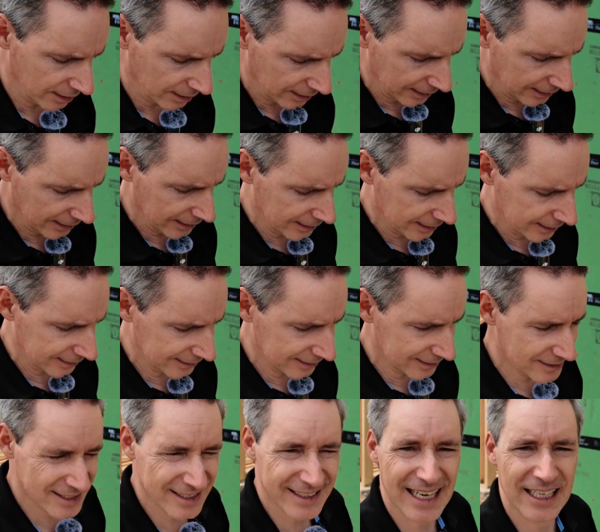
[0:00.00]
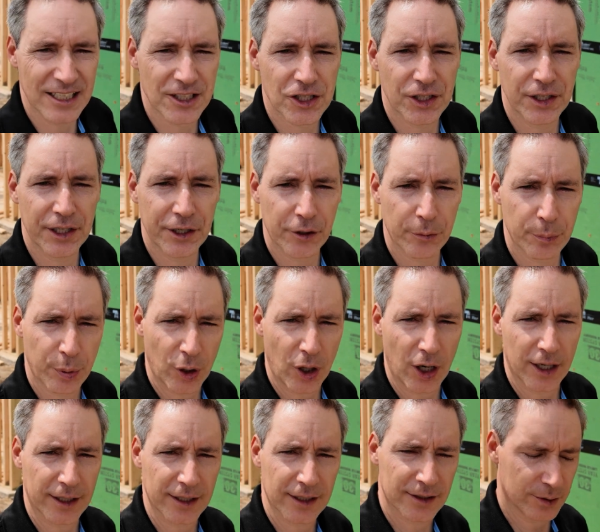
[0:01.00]
And it is an engineered
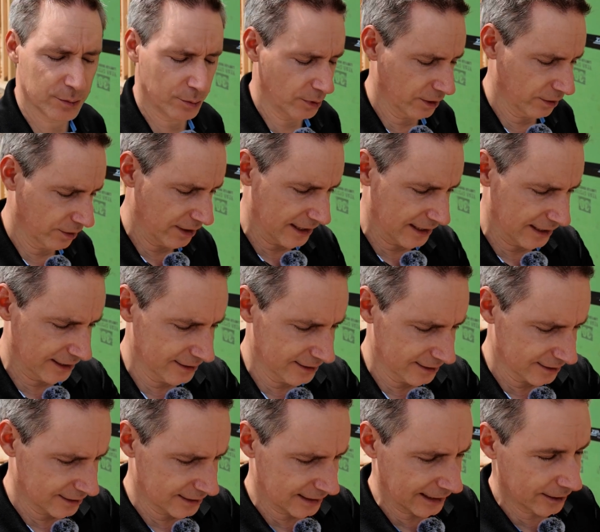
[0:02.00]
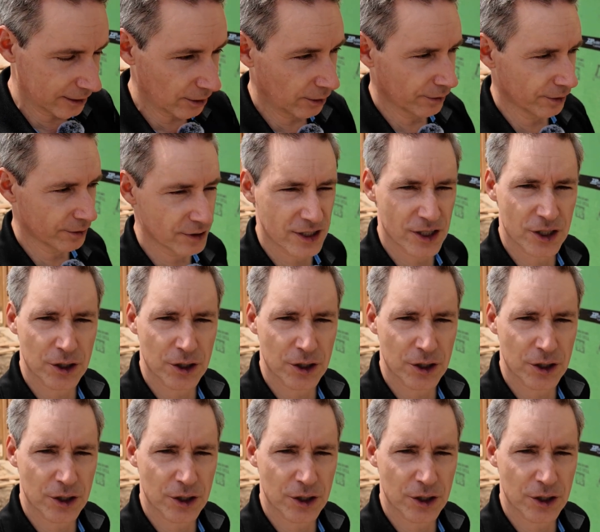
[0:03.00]
product where they take all those